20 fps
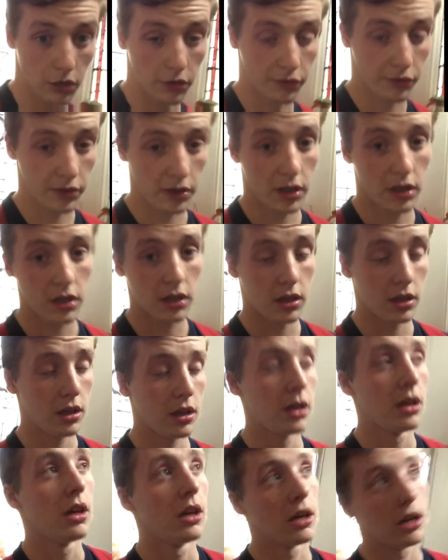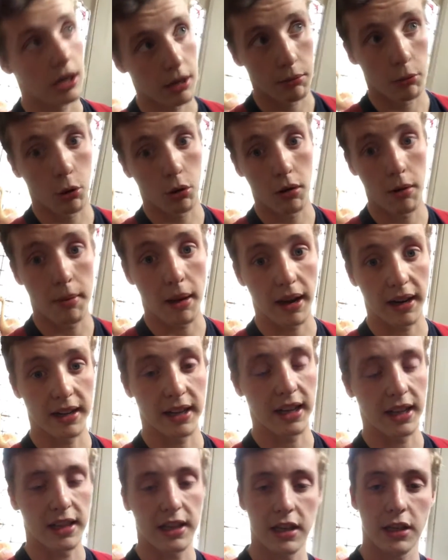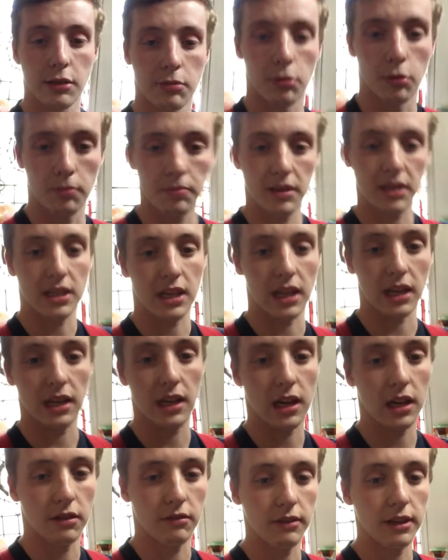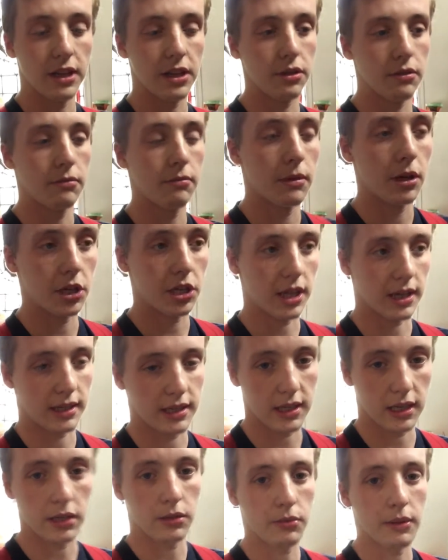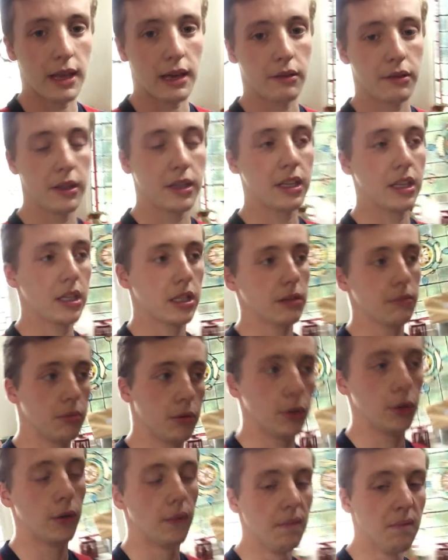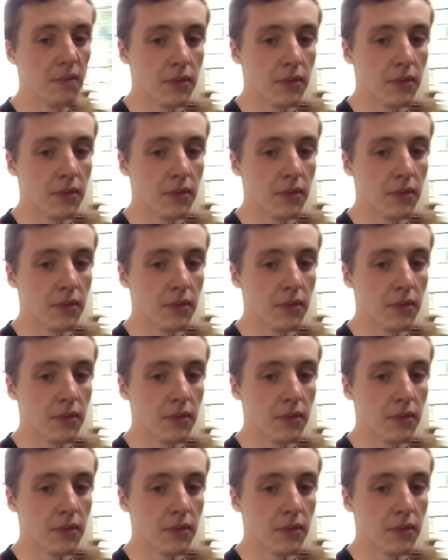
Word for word: off her, come all the way back to get the knee support because I can't really do much exercise without the knee support